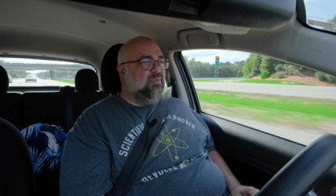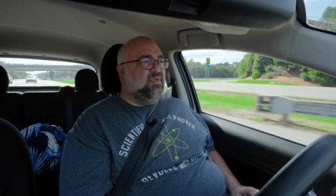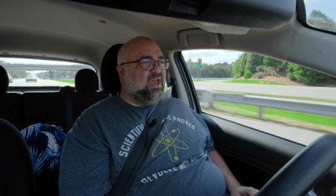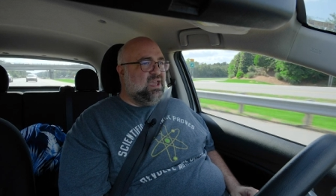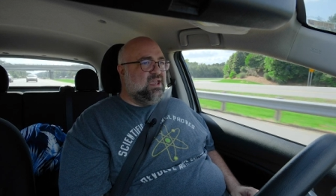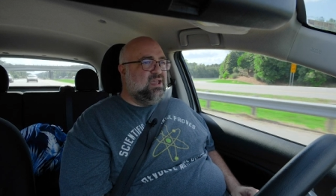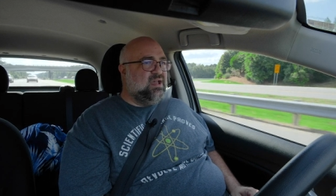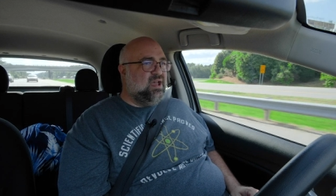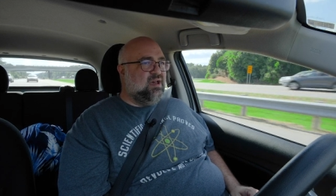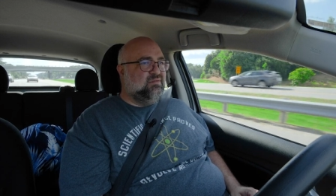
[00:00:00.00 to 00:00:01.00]
They
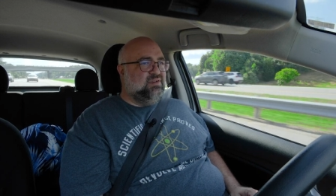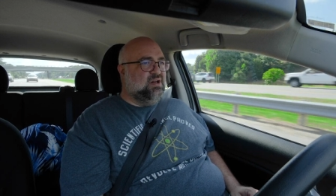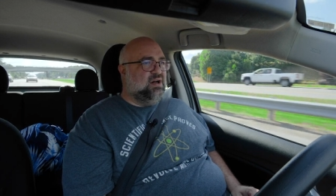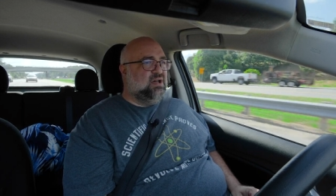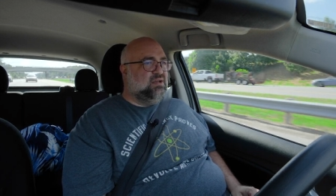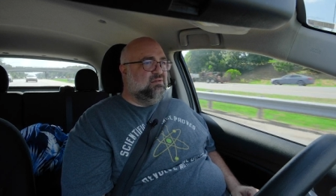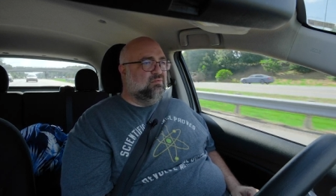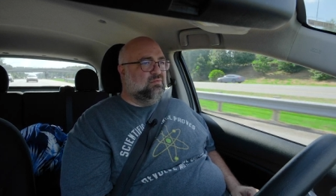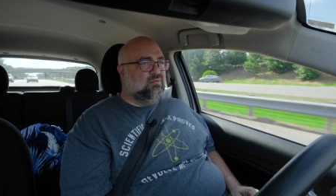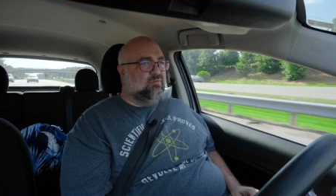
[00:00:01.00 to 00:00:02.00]
have not
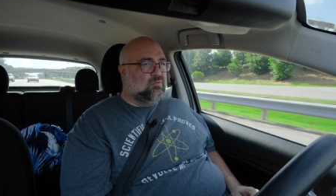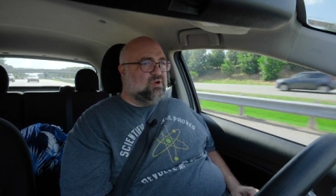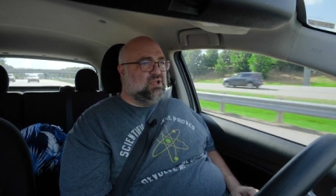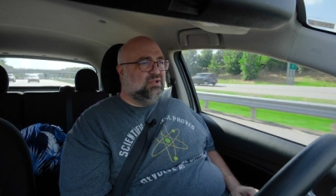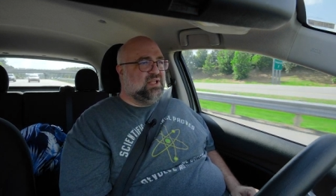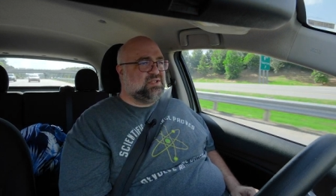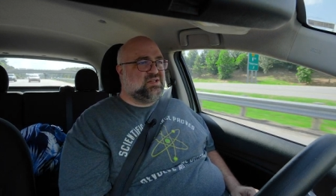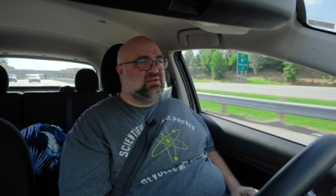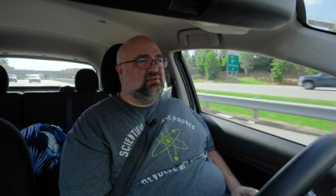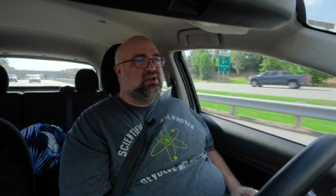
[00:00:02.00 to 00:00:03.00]

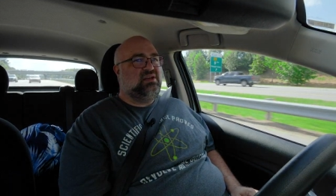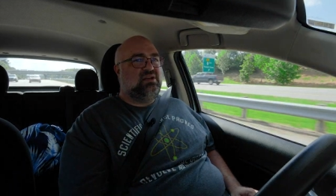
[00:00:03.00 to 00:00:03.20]
realistically